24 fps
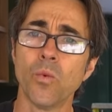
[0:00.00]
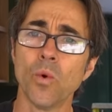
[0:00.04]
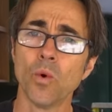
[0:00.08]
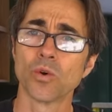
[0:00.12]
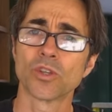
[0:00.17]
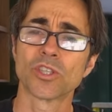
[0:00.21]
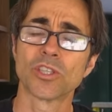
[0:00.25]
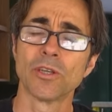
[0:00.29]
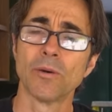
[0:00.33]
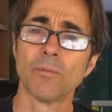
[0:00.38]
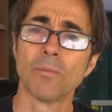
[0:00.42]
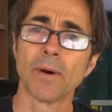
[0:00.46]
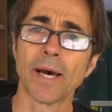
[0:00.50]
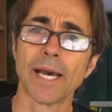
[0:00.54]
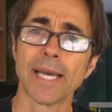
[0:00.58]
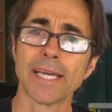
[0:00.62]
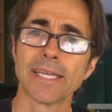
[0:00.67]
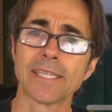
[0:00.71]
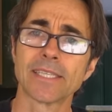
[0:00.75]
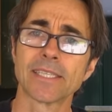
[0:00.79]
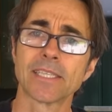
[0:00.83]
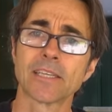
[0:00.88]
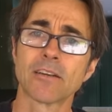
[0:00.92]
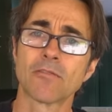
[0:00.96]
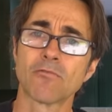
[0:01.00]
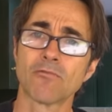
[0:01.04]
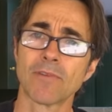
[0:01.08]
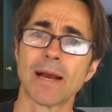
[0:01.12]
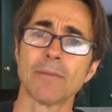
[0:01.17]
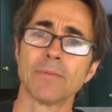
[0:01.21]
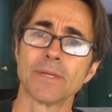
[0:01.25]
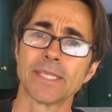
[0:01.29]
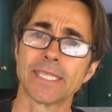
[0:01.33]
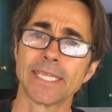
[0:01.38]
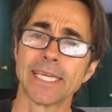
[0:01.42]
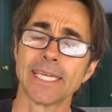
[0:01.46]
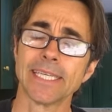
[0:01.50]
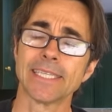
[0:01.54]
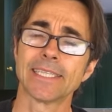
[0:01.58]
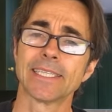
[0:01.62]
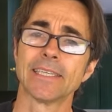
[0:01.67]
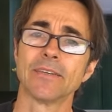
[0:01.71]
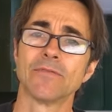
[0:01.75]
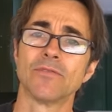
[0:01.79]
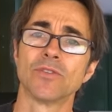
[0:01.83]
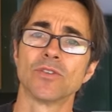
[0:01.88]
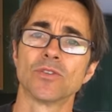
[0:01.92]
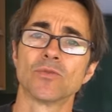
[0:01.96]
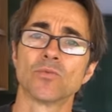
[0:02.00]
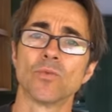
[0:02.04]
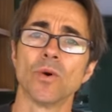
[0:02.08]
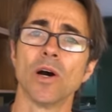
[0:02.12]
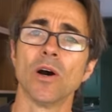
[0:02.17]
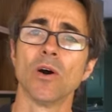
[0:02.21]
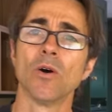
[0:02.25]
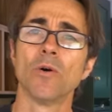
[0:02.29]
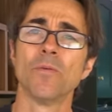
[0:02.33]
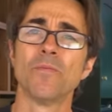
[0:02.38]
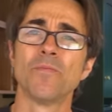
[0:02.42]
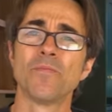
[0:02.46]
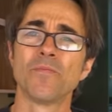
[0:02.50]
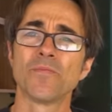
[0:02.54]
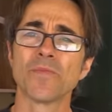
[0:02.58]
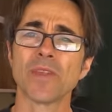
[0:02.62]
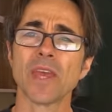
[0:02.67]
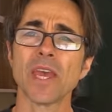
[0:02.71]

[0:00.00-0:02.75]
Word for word: water-based grab adhesive as well,